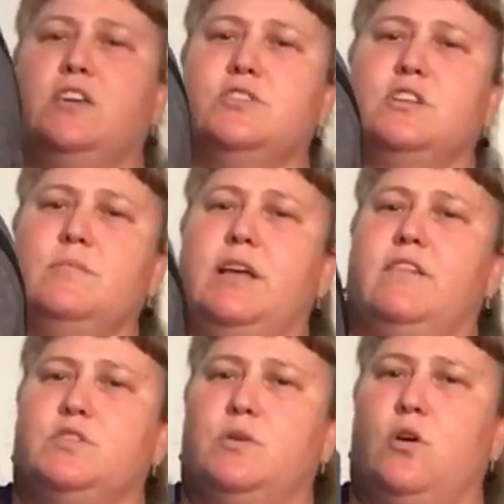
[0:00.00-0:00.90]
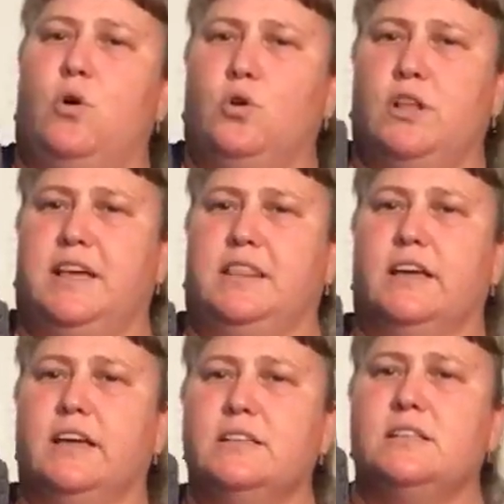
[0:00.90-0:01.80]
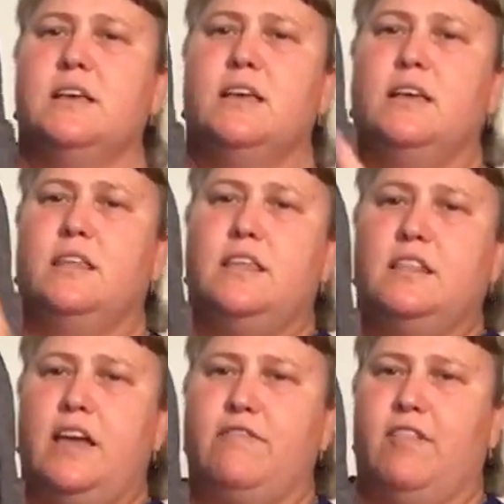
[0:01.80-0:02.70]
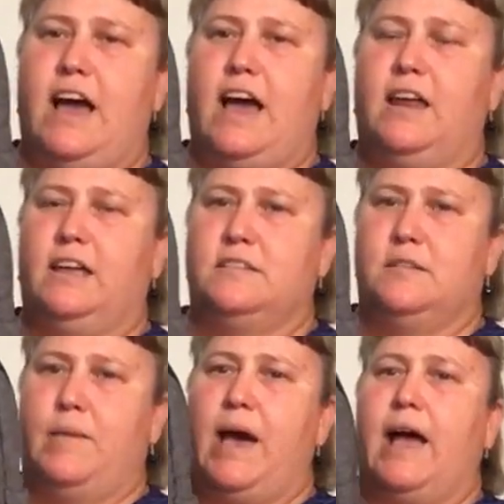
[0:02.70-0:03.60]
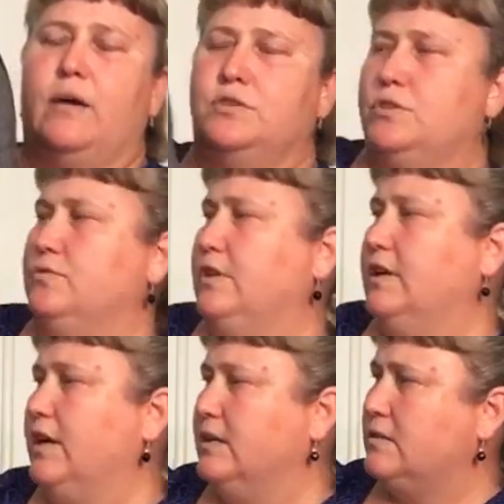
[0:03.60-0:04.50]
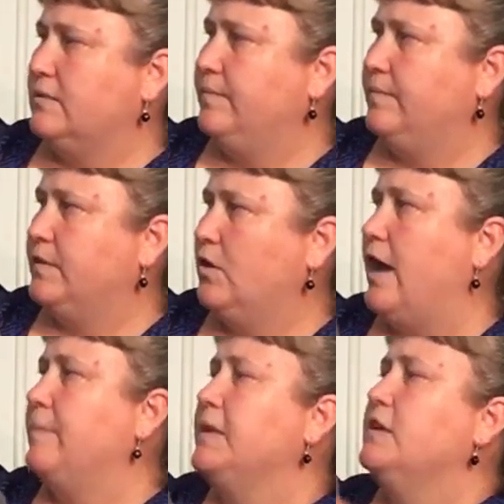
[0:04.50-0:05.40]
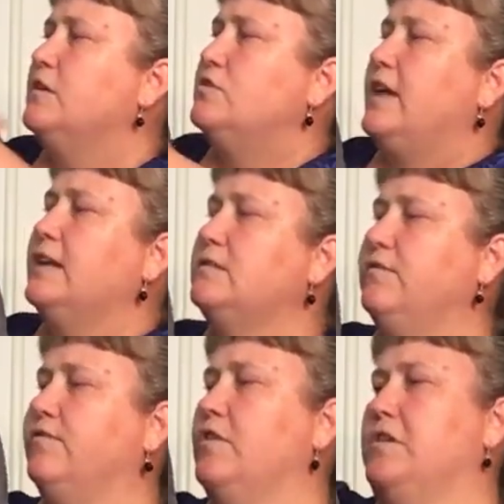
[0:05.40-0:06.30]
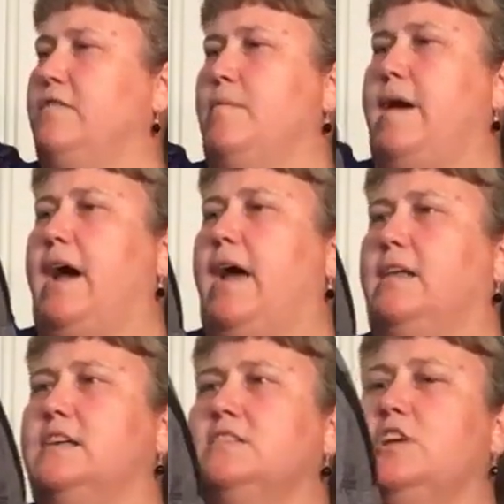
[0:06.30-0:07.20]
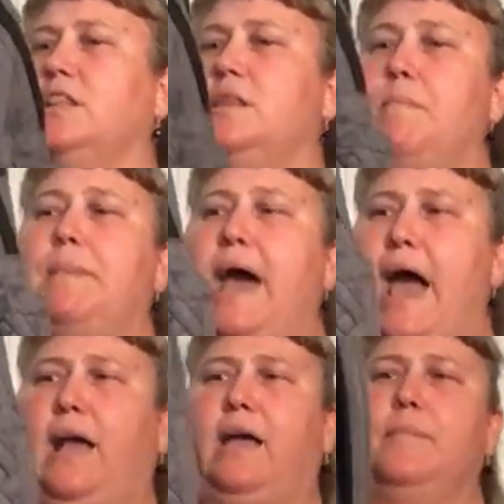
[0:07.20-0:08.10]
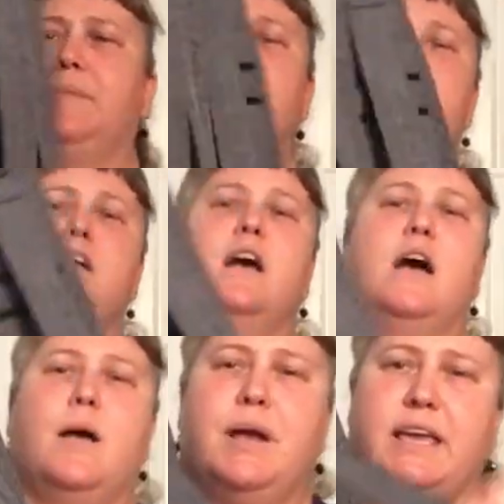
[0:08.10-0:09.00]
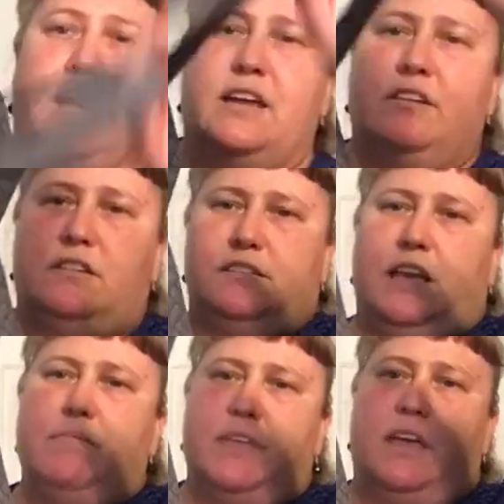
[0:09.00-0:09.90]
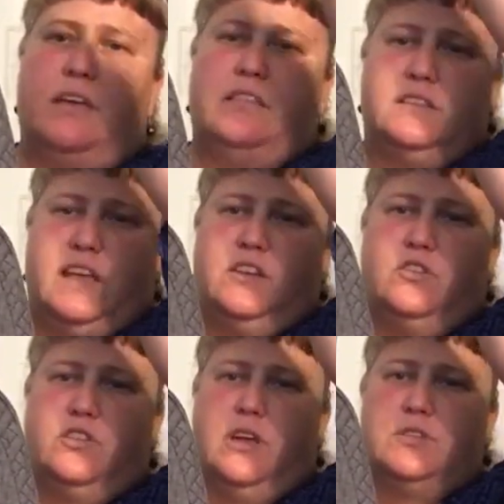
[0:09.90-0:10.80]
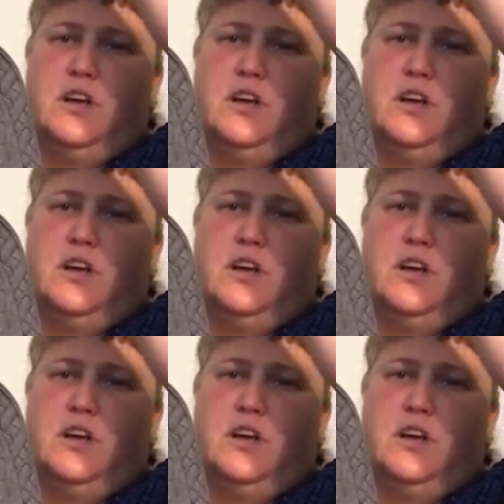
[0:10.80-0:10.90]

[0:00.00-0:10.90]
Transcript: using them, like if I just want to hold it like this, they lay flat against the bag, which is really nice. Okay, so that's the front of the bag. Let's look at the back. Um, again, the same thing, this handle comes